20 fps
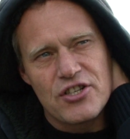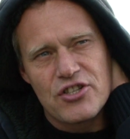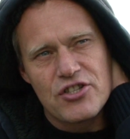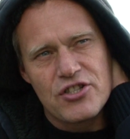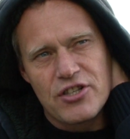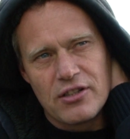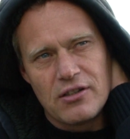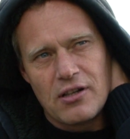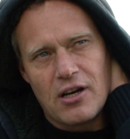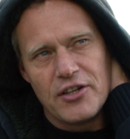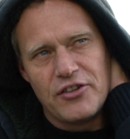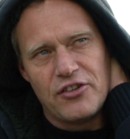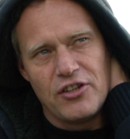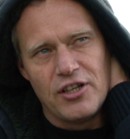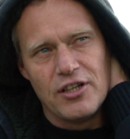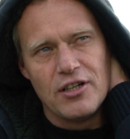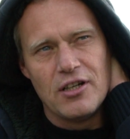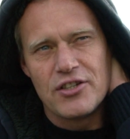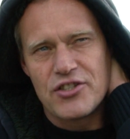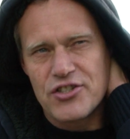It's still
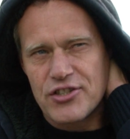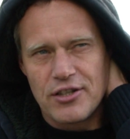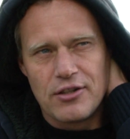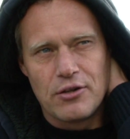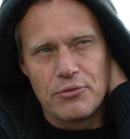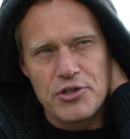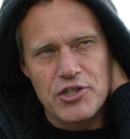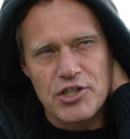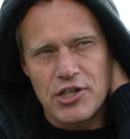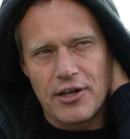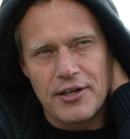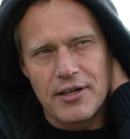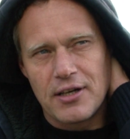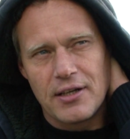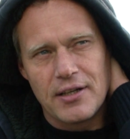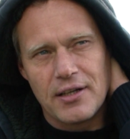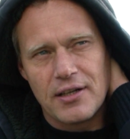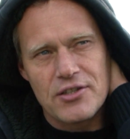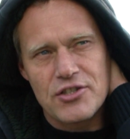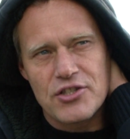ideal. It's still
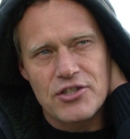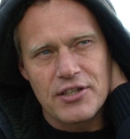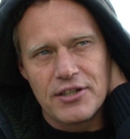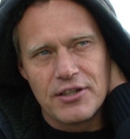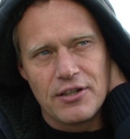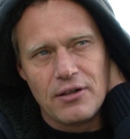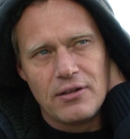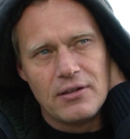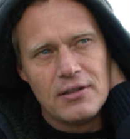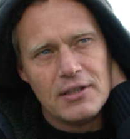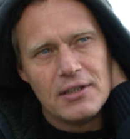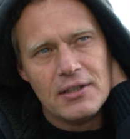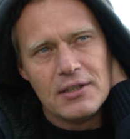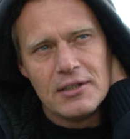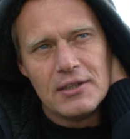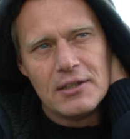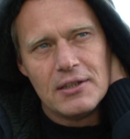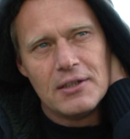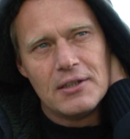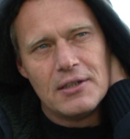recycling. It's still
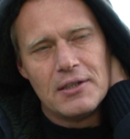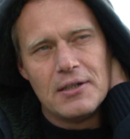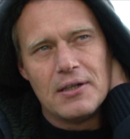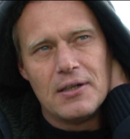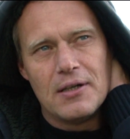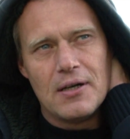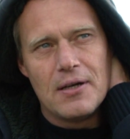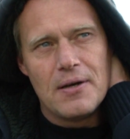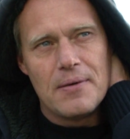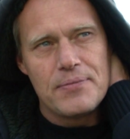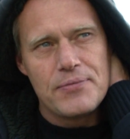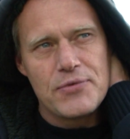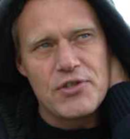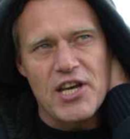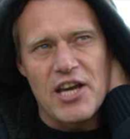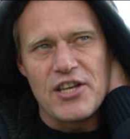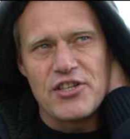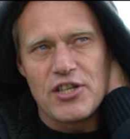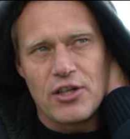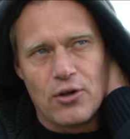uh,
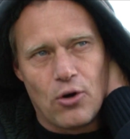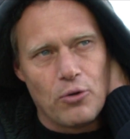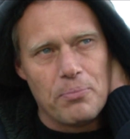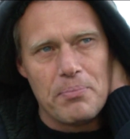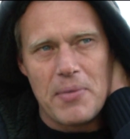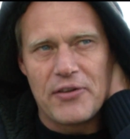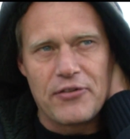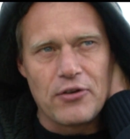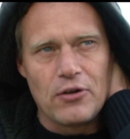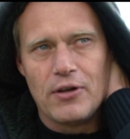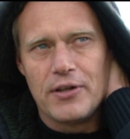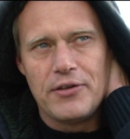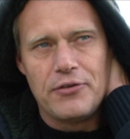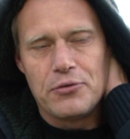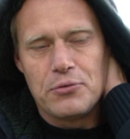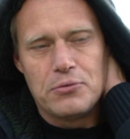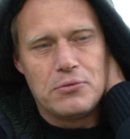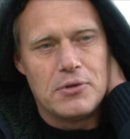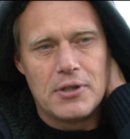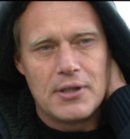changing old metal
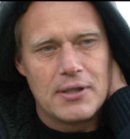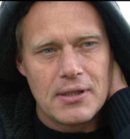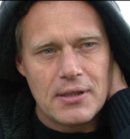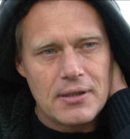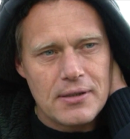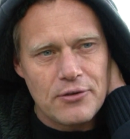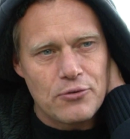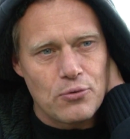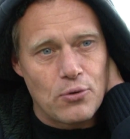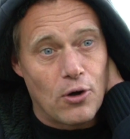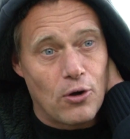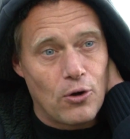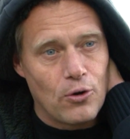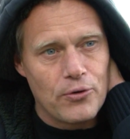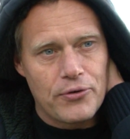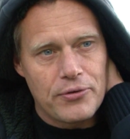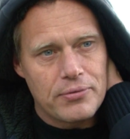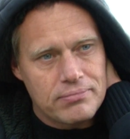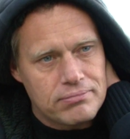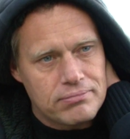into uh, into gold.